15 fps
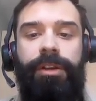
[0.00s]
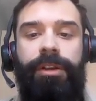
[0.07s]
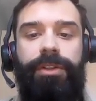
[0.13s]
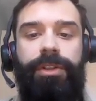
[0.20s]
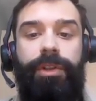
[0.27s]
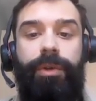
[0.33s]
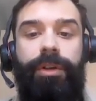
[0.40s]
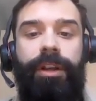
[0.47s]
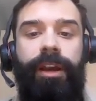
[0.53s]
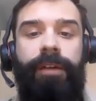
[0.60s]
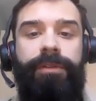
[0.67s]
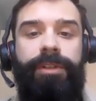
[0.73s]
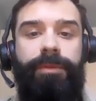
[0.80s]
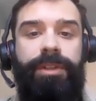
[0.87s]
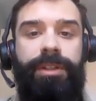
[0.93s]
So you can
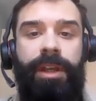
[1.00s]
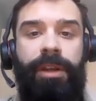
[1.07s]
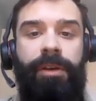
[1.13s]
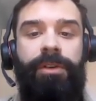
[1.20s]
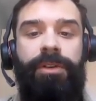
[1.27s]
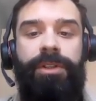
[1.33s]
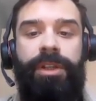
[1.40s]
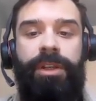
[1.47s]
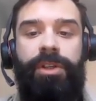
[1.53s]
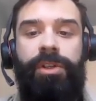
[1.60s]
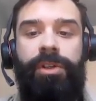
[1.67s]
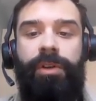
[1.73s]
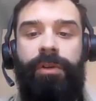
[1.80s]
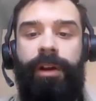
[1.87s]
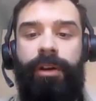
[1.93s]
have some
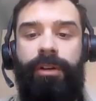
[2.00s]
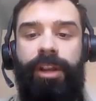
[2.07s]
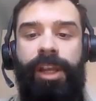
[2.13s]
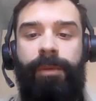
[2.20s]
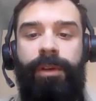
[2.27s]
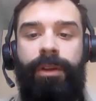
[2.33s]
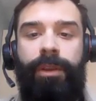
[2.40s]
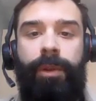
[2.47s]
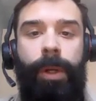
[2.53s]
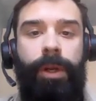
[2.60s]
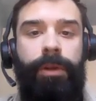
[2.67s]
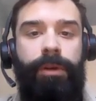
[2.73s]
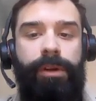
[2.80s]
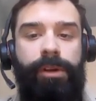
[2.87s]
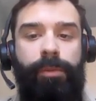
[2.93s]
standardization around naming
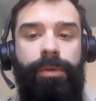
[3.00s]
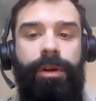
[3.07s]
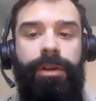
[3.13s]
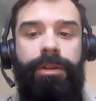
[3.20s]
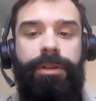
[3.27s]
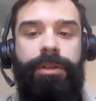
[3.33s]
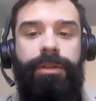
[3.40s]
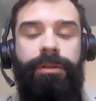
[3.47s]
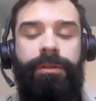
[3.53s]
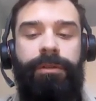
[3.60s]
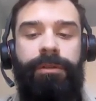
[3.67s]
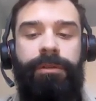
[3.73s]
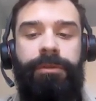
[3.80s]
throughout your enterprise.